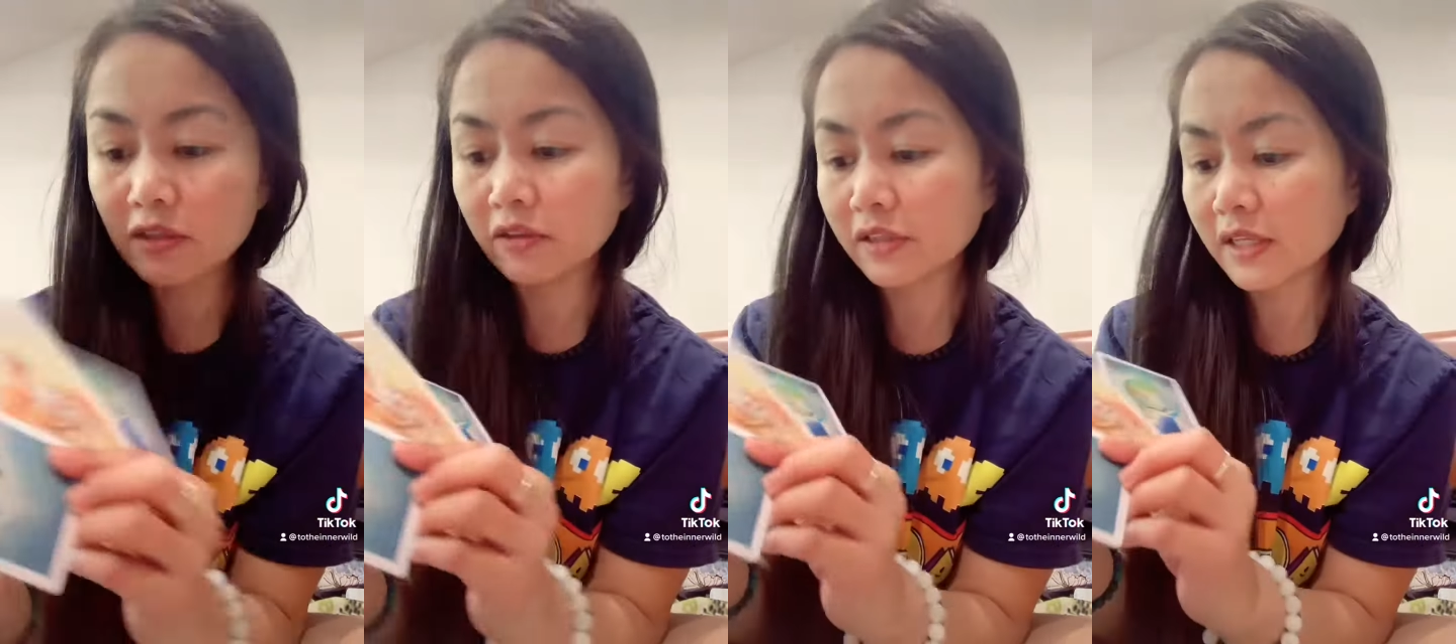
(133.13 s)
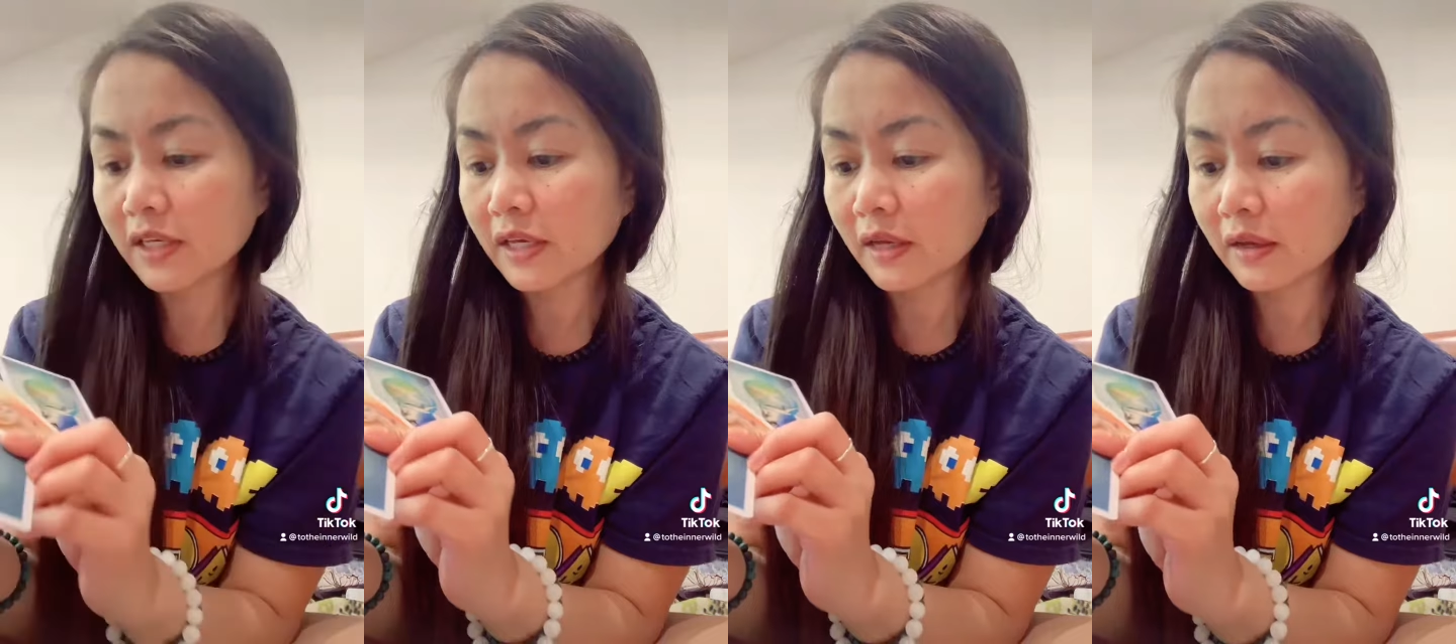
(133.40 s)

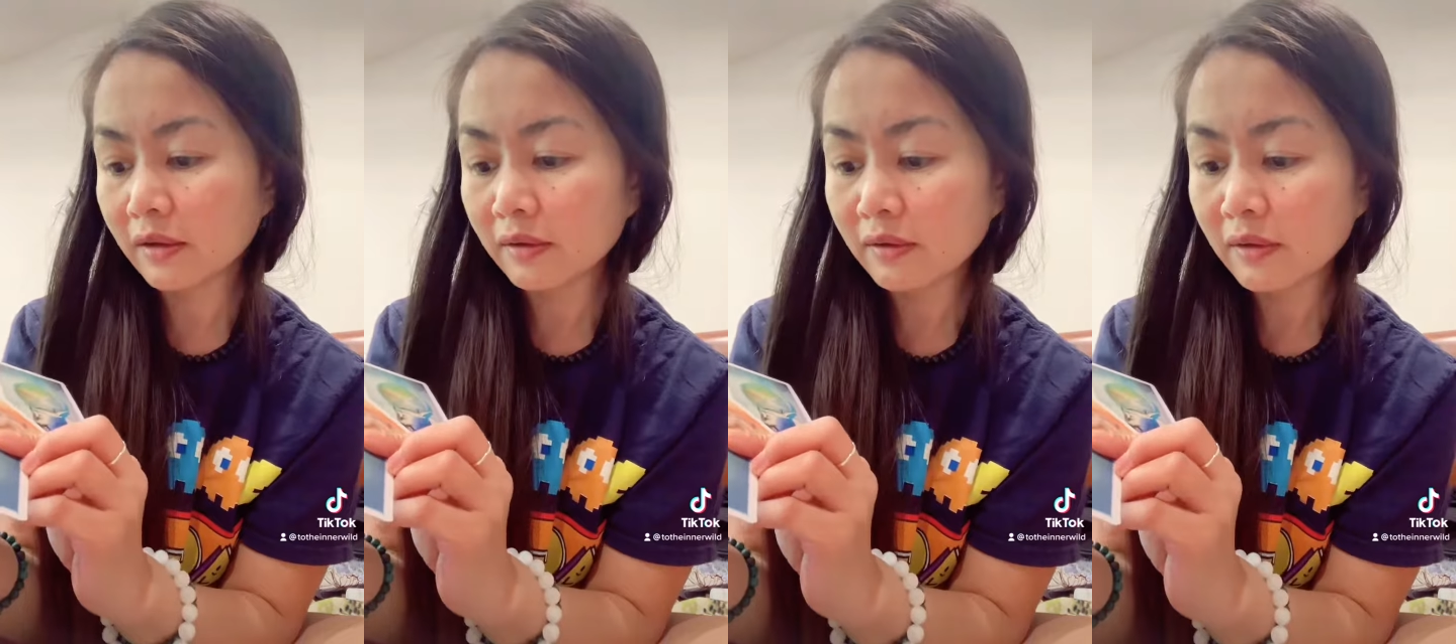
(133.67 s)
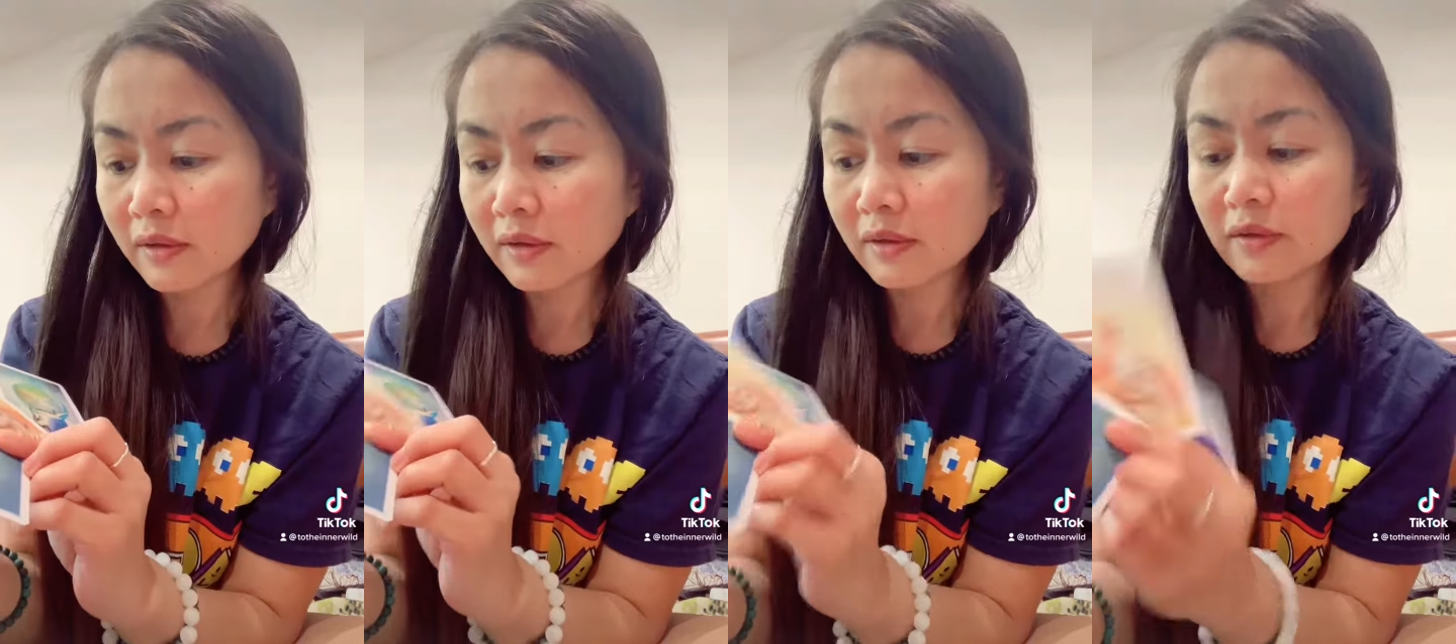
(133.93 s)
looking
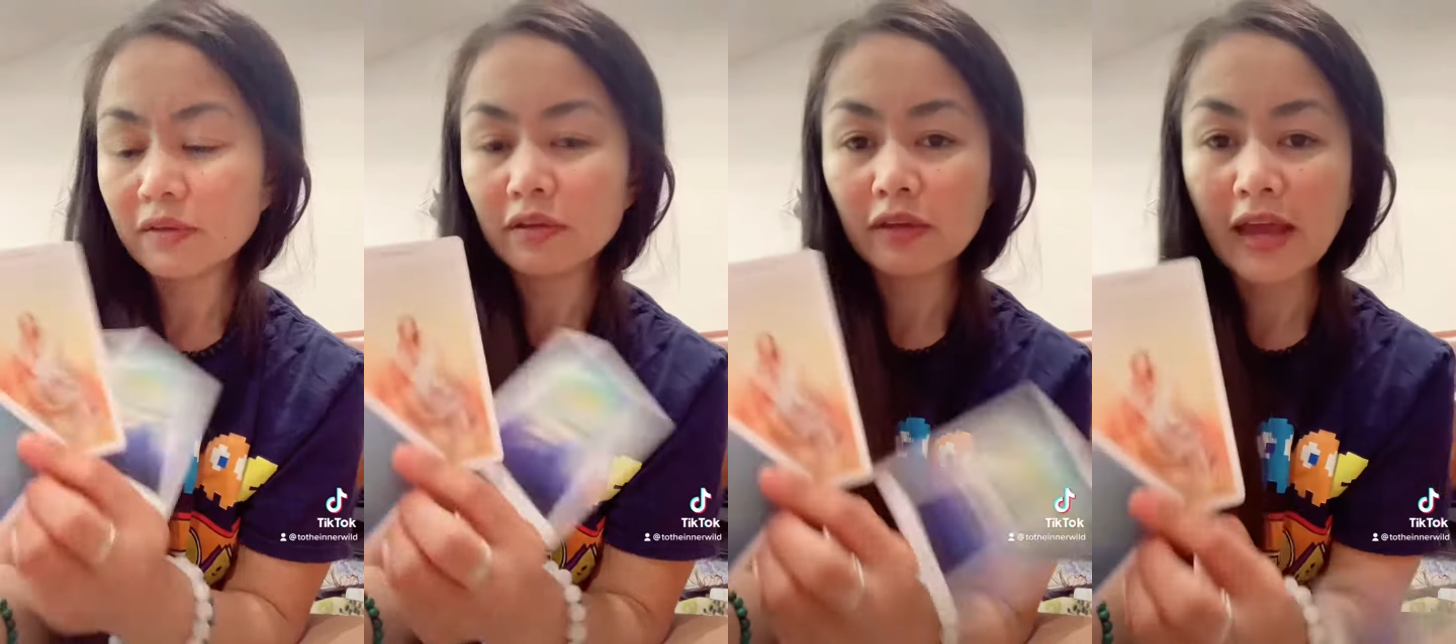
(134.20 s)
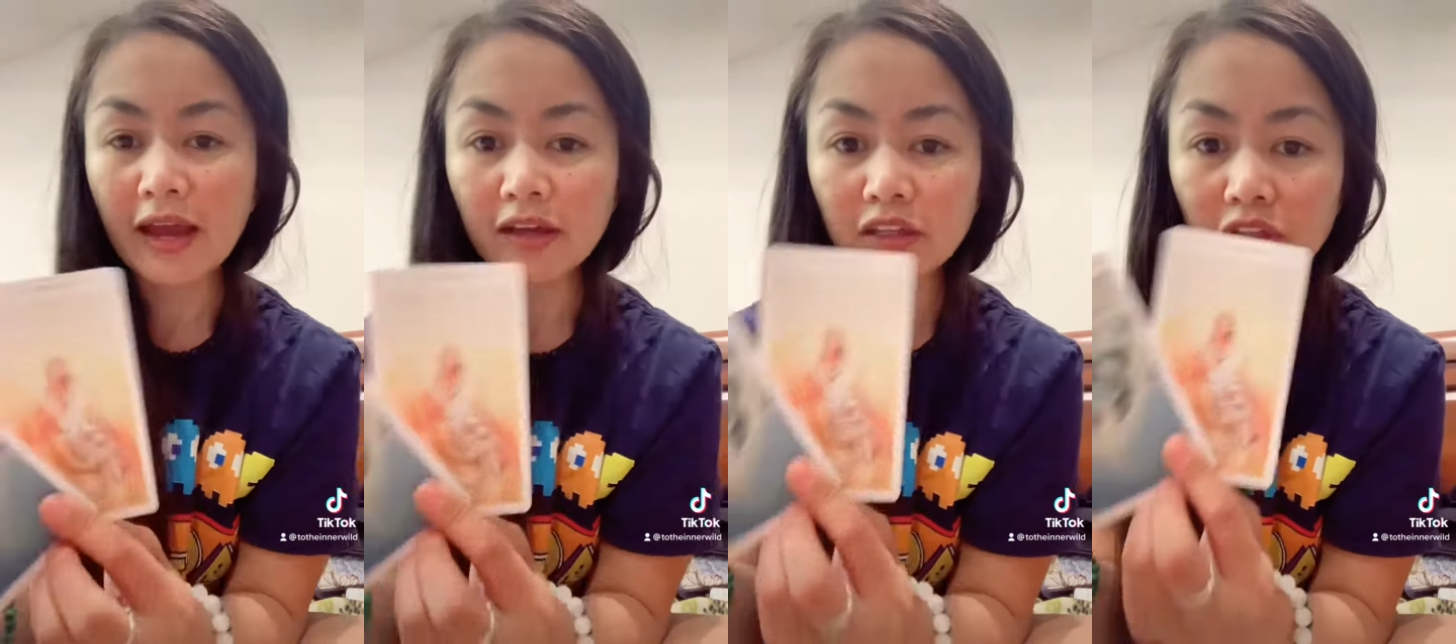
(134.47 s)

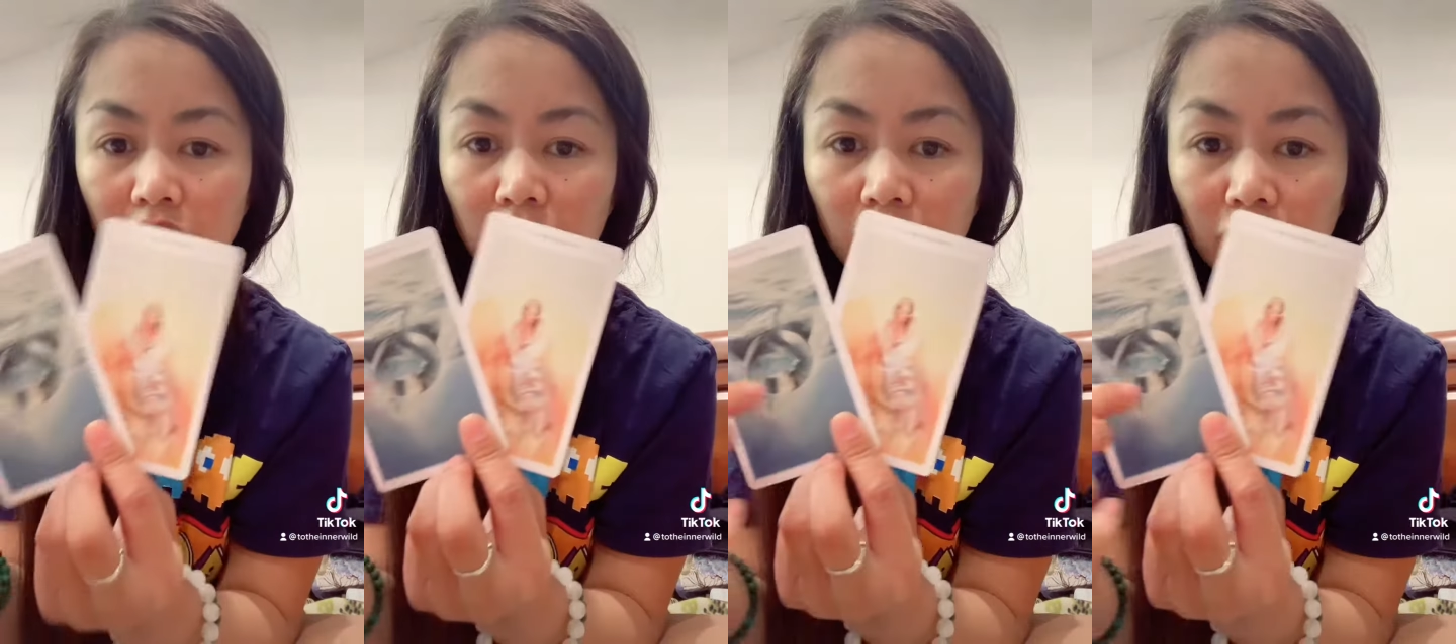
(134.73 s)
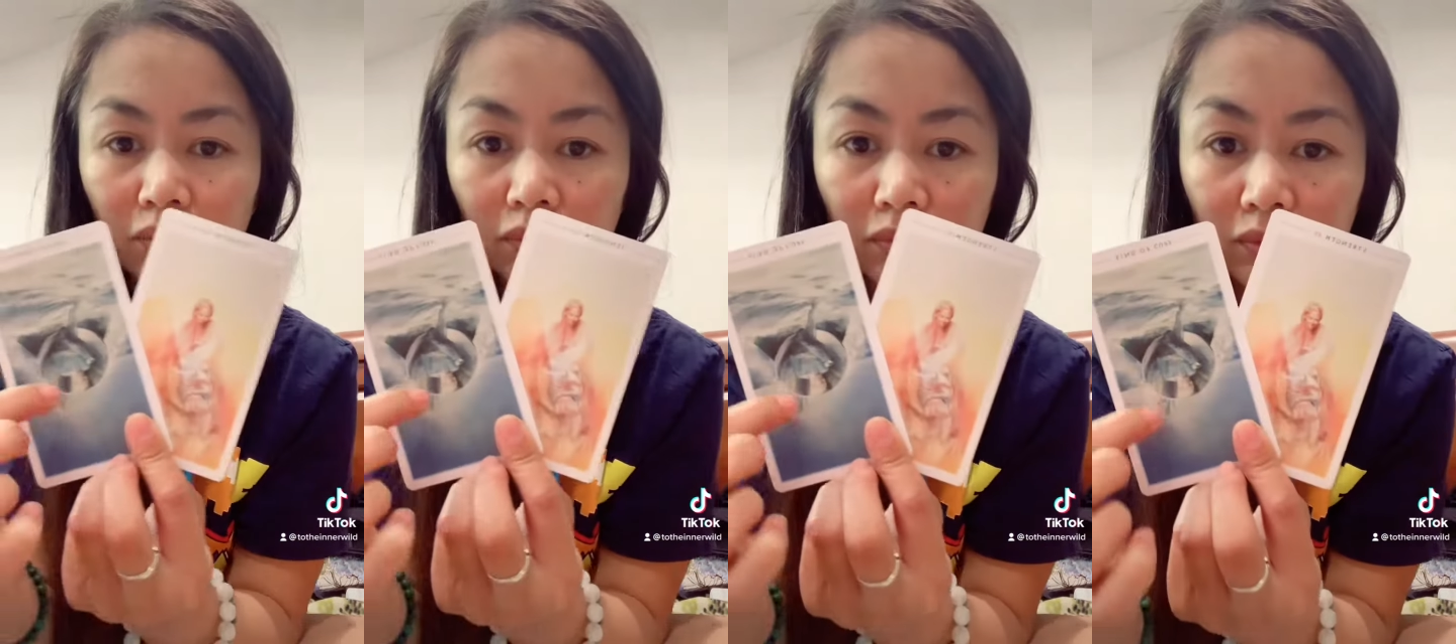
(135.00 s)
at
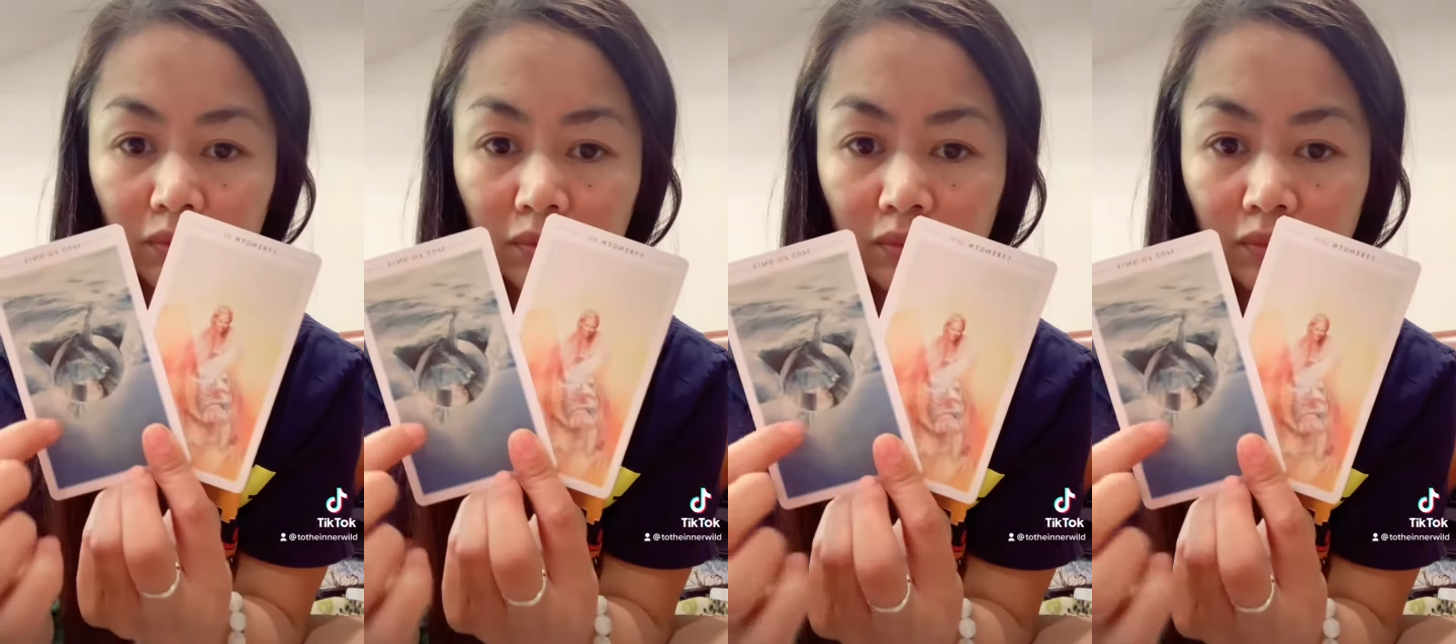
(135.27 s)
you.